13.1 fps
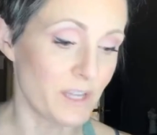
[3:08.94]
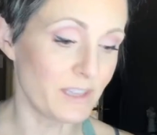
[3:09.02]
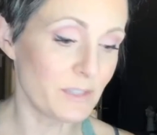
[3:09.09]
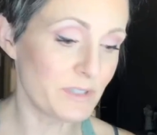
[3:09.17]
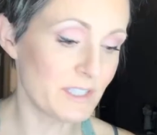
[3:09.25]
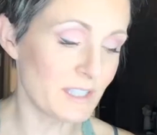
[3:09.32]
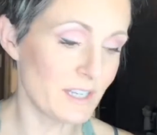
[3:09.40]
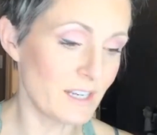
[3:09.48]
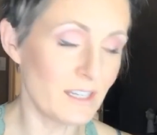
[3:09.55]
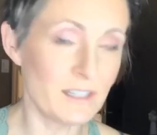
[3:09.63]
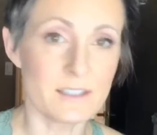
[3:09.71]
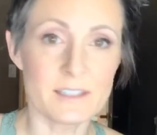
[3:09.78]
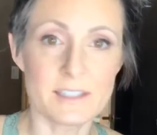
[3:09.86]
my lips
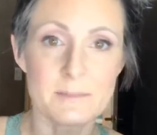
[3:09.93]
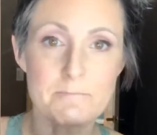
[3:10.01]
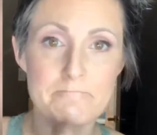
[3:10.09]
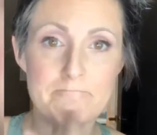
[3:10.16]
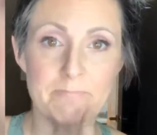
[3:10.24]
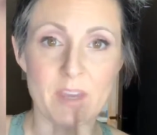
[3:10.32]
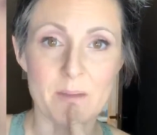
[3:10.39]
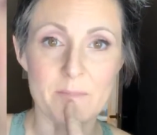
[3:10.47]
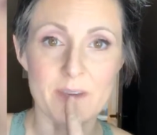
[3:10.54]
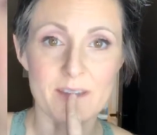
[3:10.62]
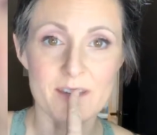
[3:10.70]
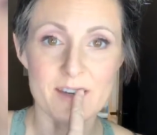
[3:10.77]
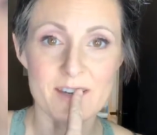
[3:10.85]
today because
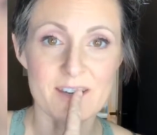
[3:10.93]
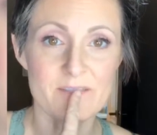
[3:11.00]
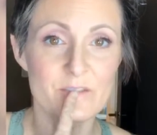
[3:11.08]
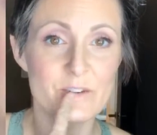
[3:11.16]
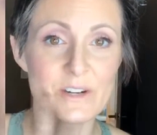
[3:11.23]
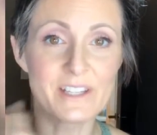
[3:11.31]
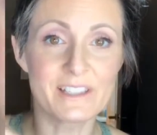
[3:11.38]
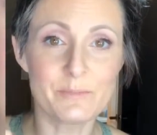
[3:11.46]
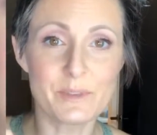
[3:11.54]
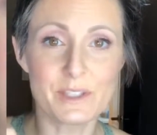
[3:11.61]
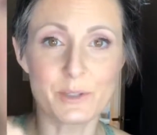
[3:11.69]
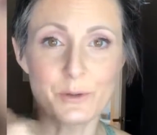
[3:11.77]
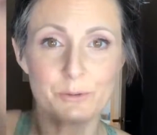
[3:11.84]
I have dry
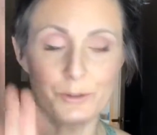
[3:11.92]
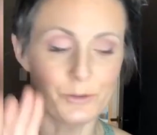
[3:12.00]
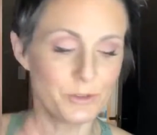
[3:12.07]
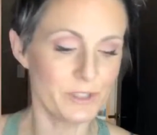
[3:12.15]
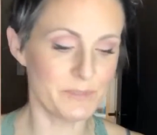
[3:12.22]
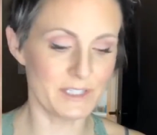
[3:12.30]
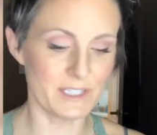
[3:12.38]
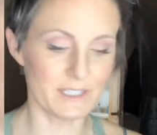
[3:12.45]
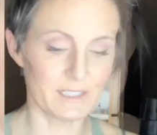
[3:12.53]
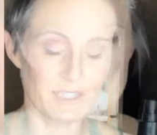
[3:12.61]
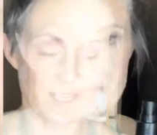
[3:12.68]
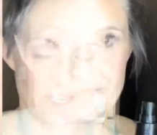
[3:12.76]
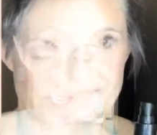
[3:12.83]
lips, so no lipstick
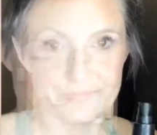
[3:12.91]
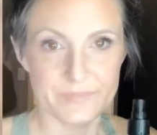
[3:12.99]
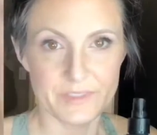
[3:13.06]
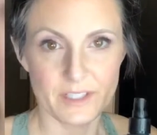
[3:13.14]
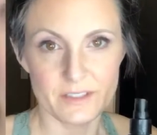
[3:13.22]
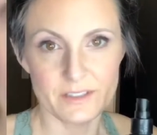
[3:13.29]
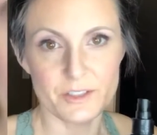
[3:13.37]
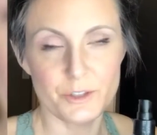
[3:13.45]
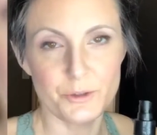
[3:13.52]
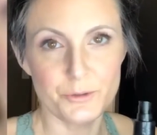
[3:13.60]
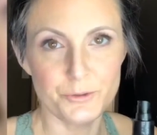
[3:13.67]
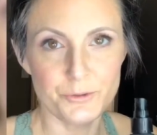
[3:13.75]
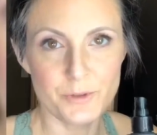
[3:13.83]
today.
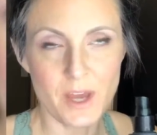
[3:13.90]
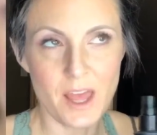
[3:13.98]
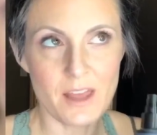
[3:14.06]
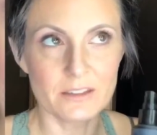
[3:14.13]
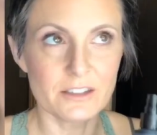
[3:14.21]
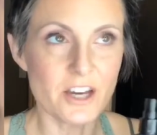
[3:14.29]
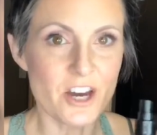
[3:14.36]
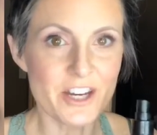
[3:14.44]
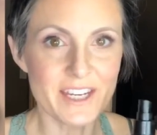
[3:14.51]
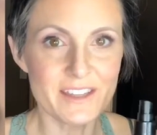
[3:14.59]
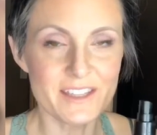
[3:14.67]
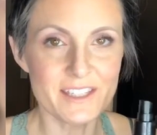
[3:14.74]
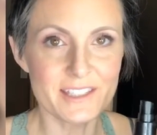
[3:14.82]
To lock
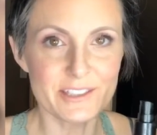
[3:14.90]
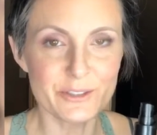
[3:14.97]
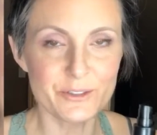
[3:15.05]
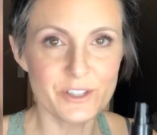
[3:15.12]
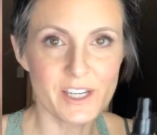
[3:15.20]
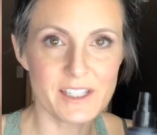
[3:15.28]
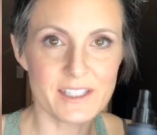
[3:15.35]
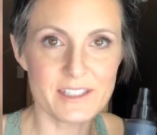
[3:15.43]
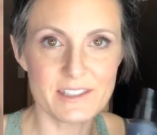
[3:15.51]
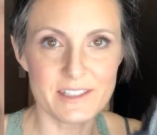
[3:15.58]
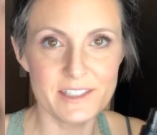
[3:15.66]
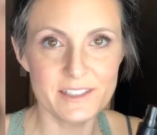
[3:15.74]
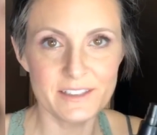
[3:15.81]
in this look,
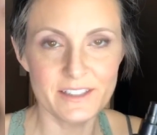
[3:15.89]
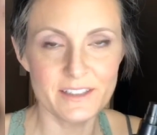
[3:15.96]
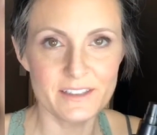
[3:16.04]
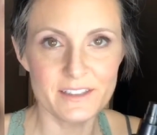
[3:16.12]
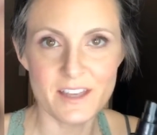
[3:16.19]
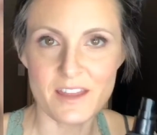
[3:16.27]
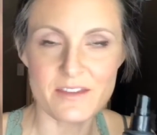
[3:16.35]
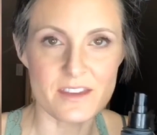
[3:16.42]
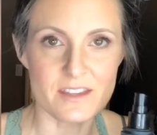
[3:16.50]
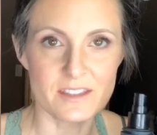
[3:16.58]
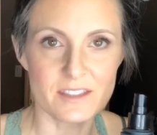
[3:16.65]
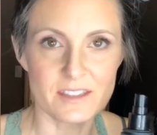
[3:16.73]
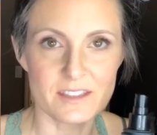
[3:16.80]
seal in
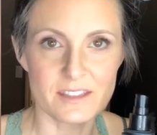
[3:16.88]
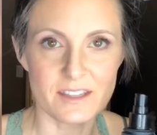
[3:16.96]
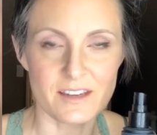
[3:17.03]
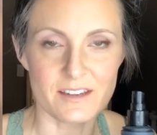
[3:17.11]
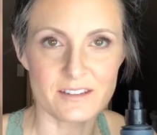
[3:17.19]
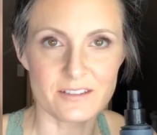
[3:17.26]
this